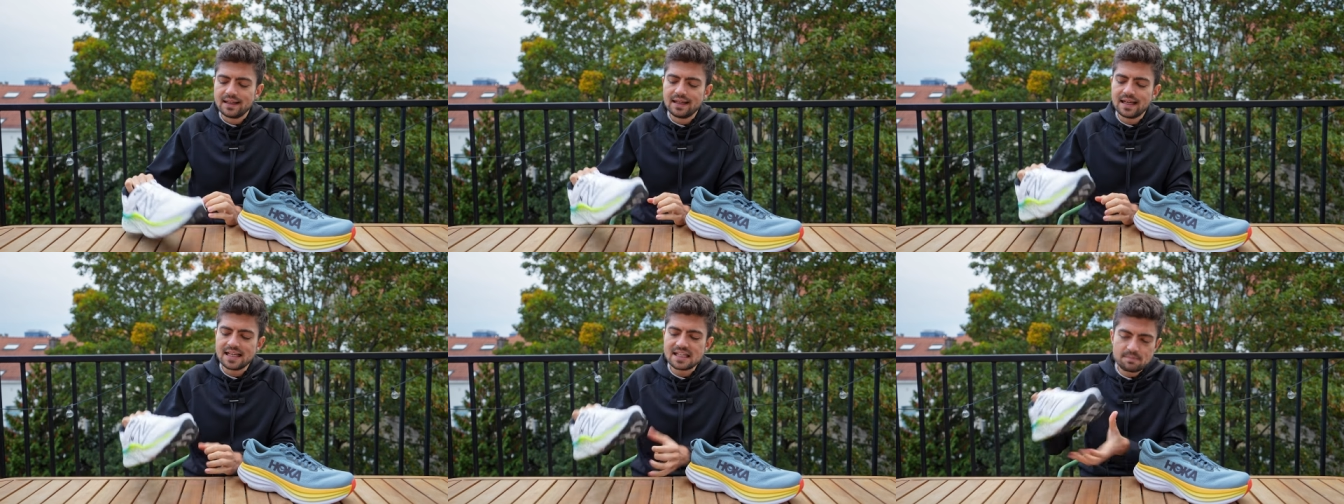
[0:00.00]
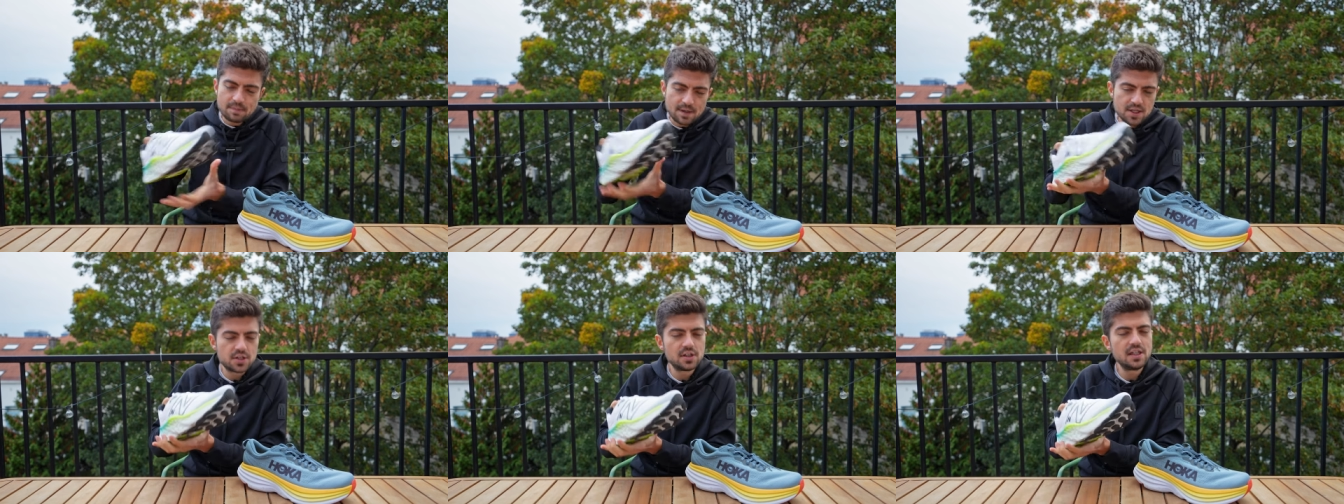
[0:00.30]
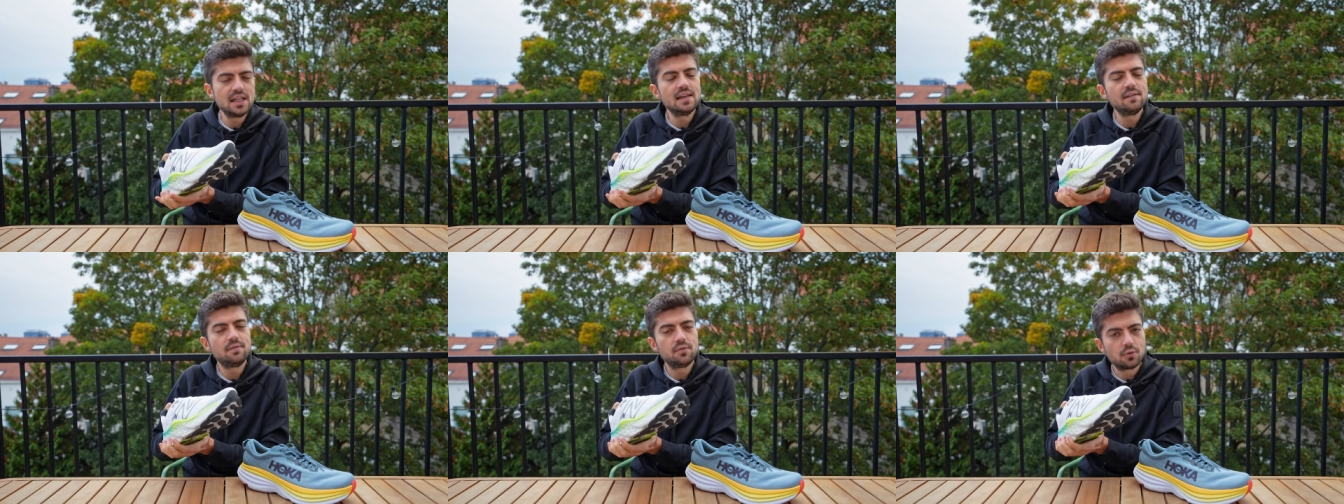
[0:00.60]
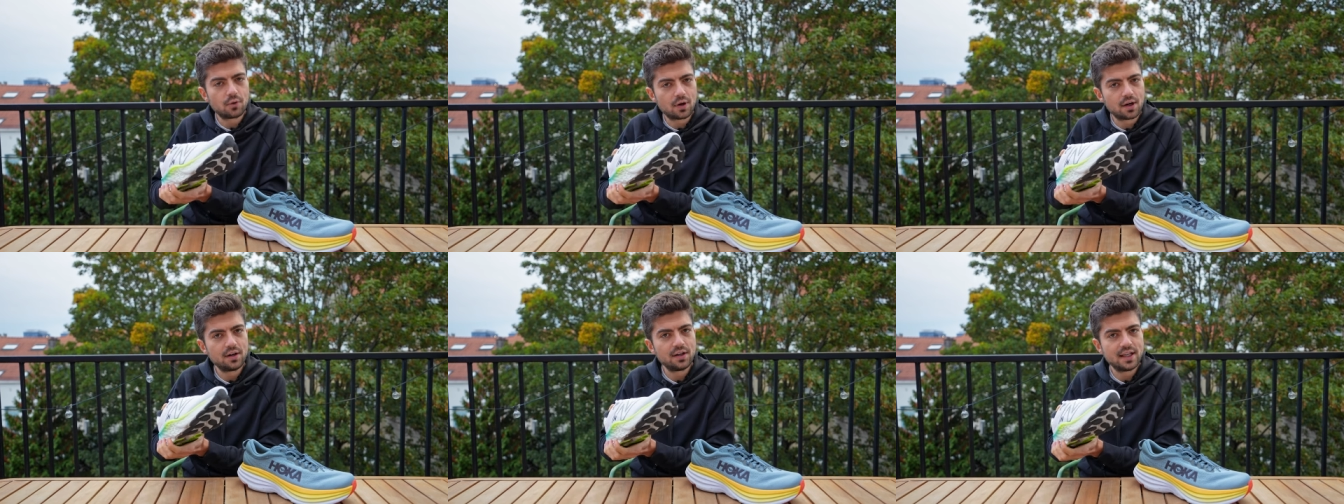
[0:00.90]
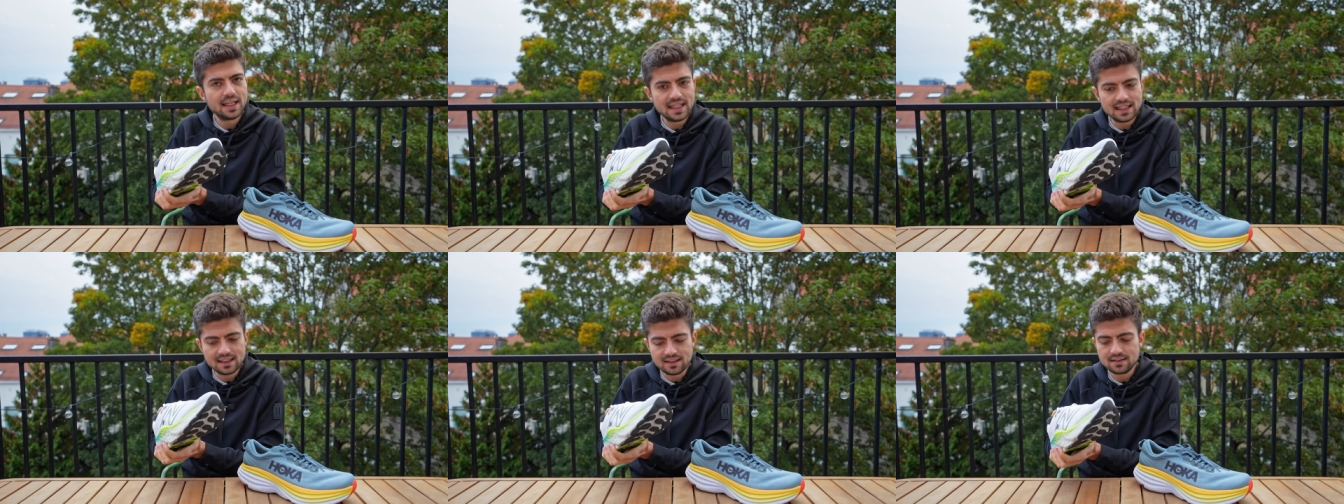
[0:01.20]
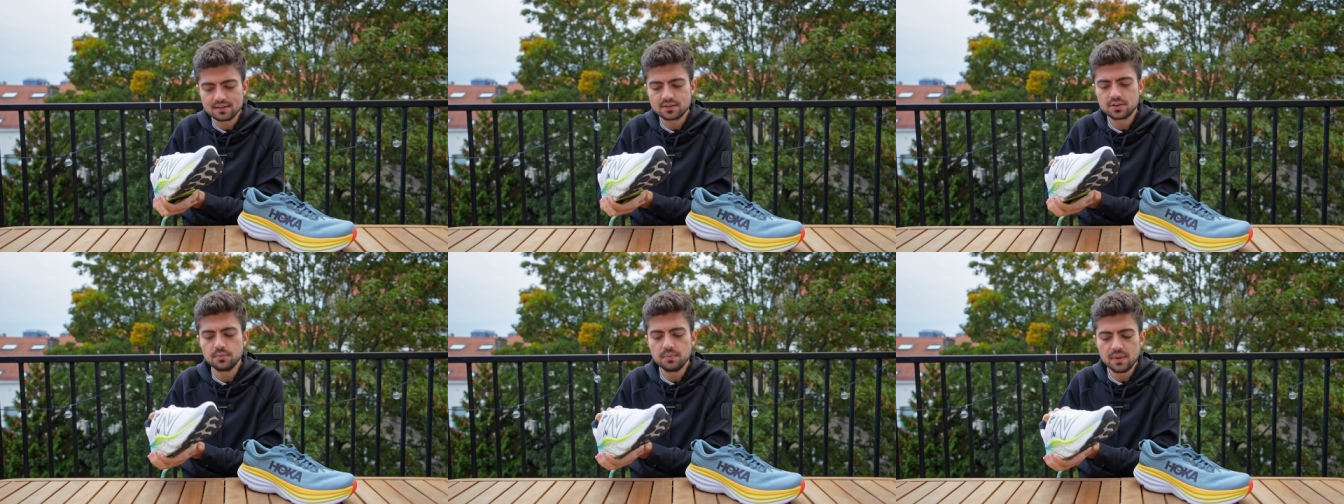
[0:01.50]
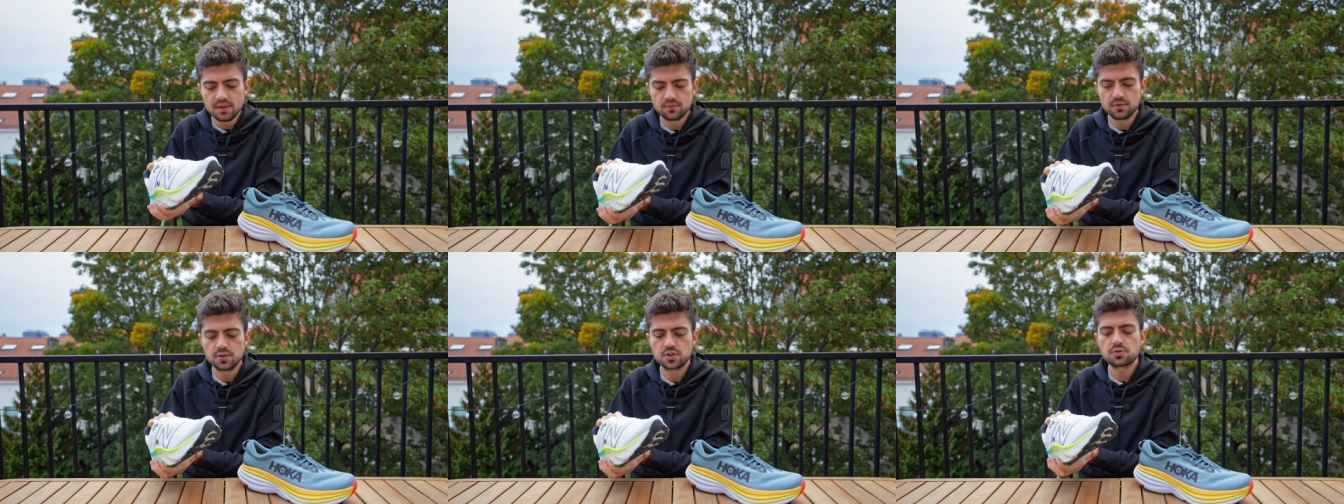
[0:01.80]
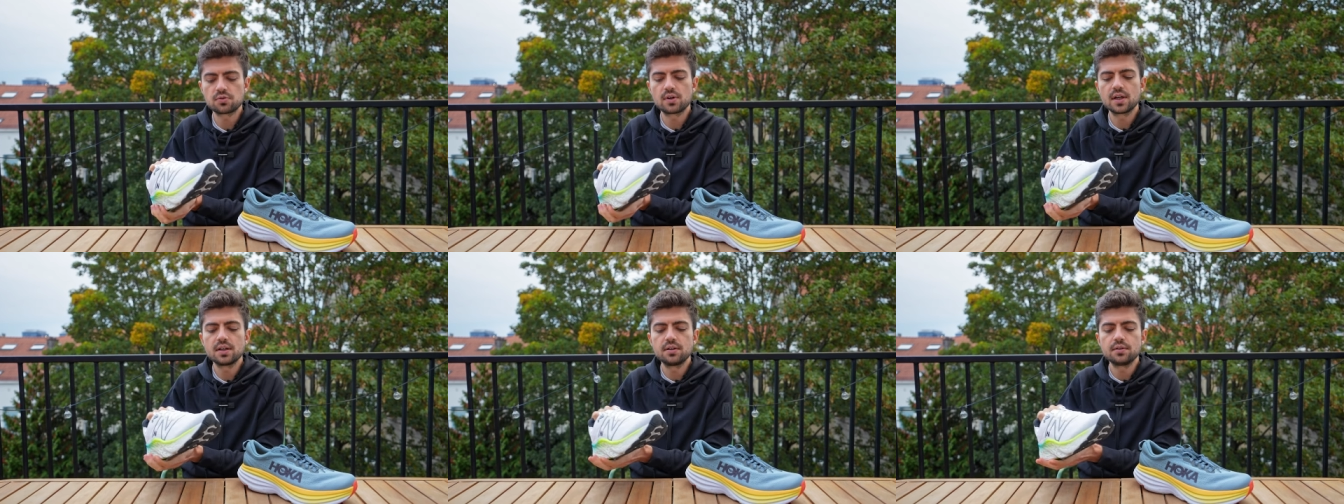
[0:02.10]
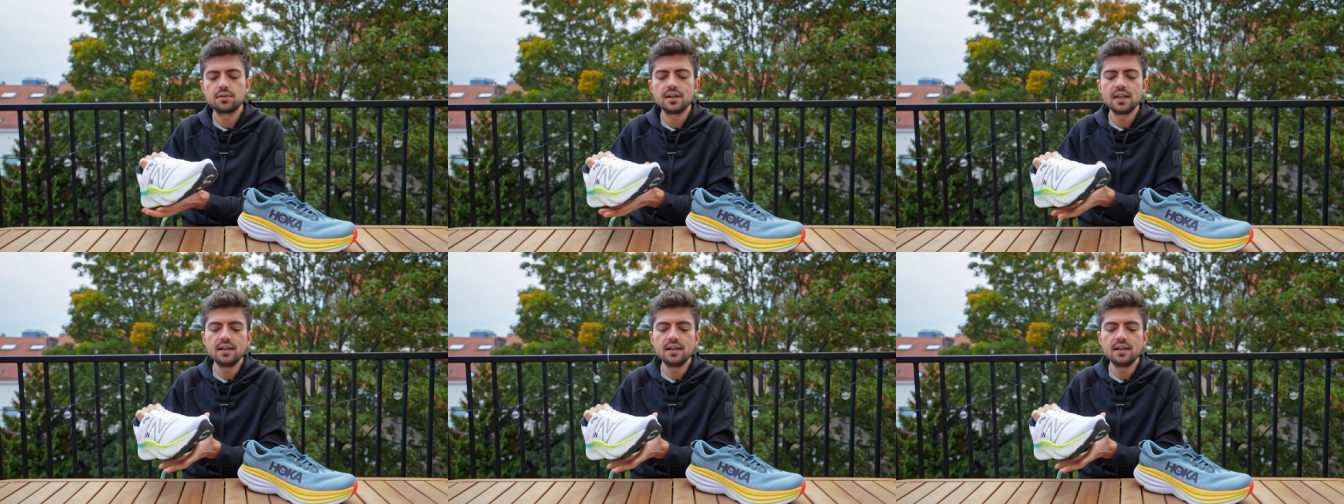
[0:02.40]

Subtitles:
especially if you are a heel to midfoot striker.